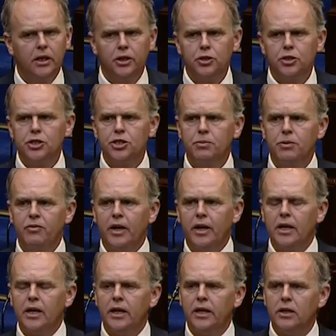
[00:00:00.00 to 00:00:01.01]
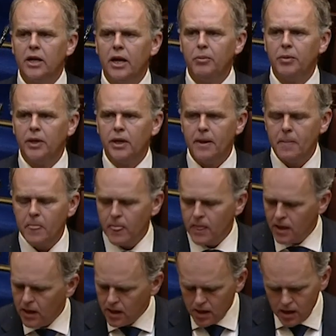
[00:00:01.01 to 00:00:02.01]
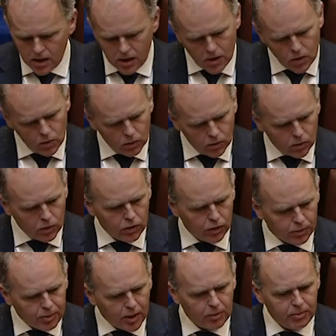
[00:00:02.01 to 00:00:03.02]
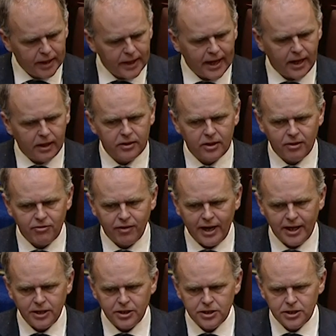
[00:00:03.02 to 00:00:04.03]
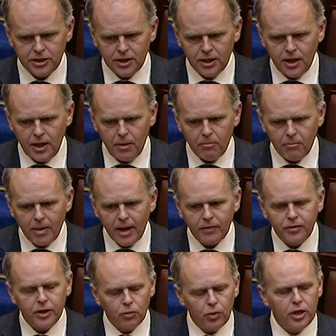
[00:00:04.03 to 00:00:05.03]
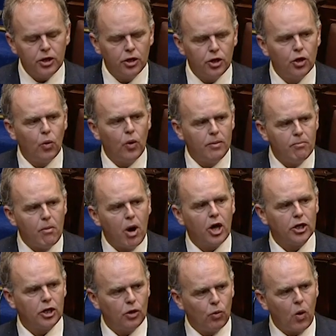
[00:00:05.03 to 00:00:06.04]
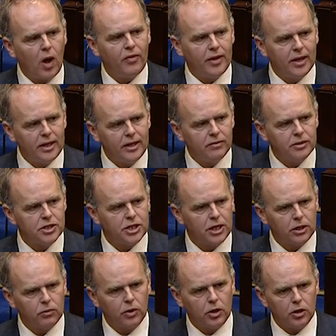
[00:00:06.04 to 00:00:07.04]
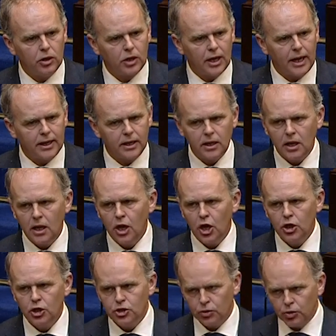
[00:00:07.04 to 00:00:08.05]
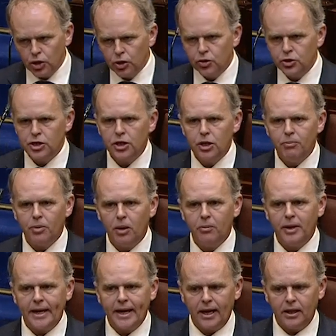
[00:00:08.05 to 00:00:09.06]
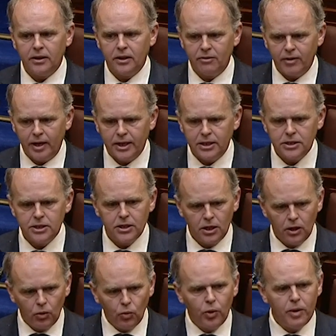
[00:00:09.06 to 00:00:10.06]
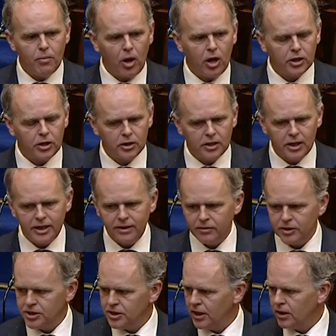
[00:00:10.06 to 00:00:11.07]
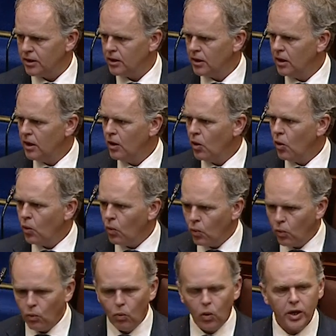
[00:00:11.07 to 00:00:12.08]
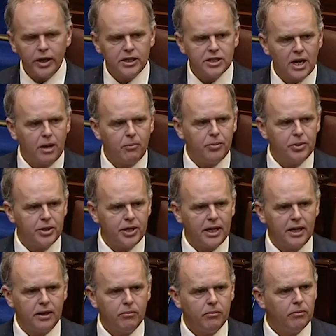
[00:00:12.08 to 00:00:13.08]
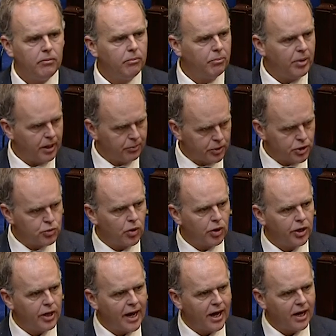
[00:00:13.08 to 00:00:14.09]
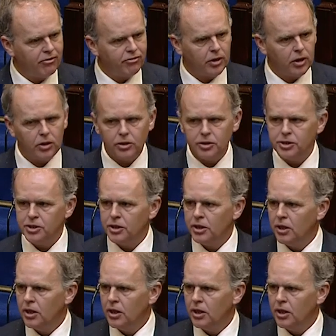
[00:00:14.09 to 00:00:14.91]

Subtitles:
Just to be very clear, Deputy, the public health advice meant that we could go and model what the Leaving Cert would look like. So using the public health advice, we modelled the Leaving Cert. One exam per day, papers 1.5 hours,